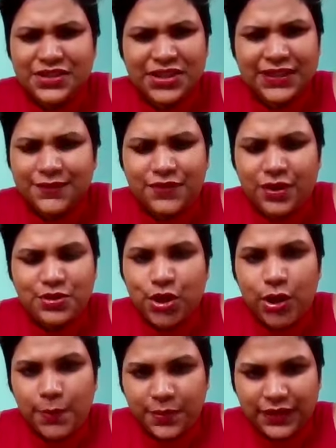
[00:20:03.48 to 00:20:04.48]
and just from
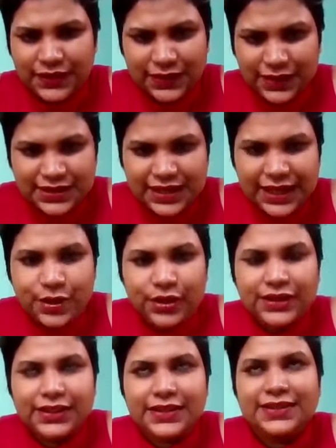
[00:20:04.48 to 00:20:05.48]
your personal take
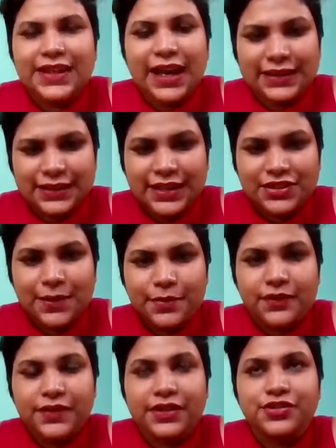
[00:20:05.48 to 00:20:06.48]
on this as an HR
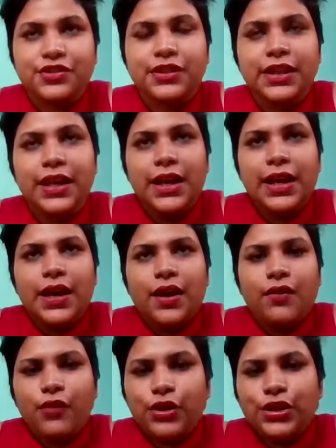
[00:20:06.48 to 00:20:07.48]
professional,
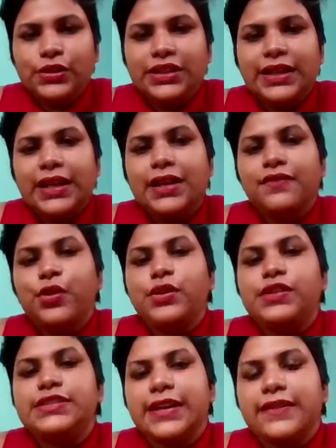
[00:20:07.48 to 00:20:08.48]
what do you think are a few
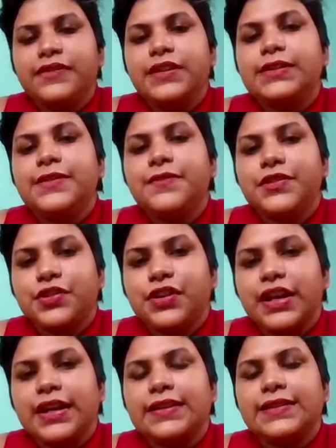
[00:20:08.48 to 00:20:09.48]
definitive
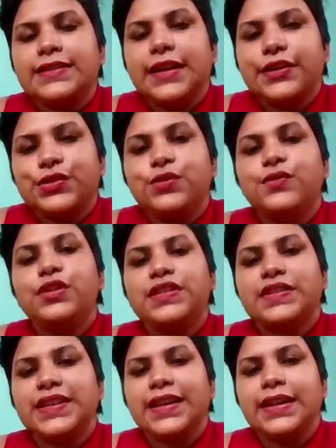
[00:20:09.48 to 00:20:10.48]
traits that you would
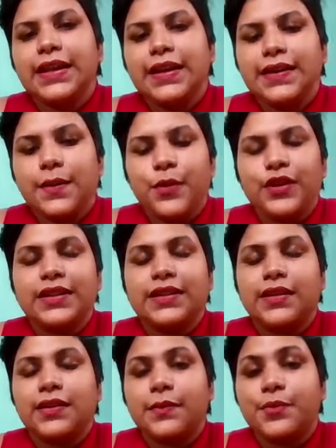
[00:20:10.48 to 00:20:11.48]
see in a
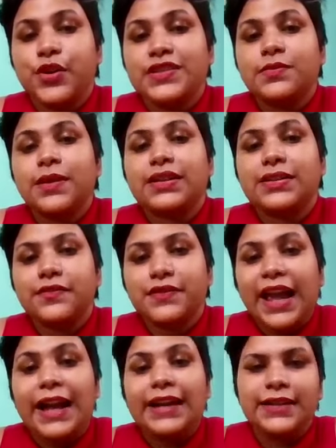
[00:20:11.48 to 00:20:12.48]
prospective
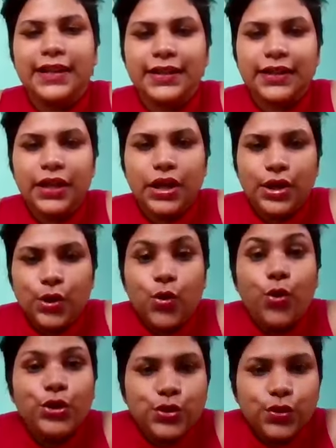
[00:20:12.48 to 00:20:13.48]
candidate
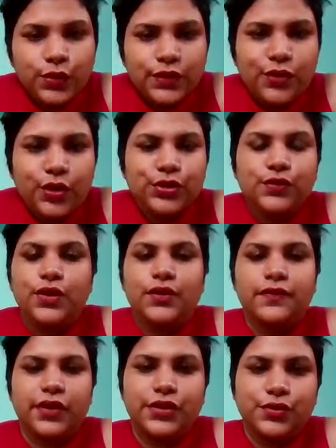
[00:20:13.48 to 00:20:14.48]
who you would want to work
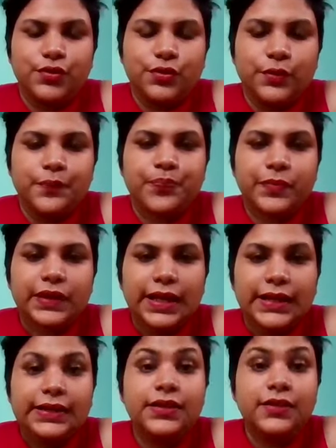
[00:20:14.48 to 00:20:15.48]
for you
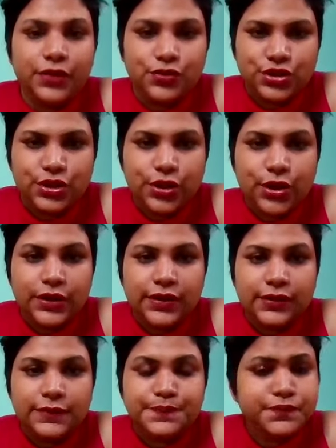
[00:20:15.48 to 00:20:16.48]
in the future,
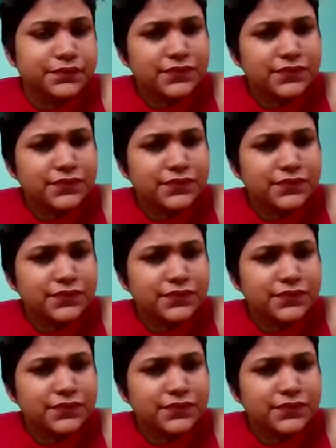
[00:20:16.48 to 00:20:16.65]
or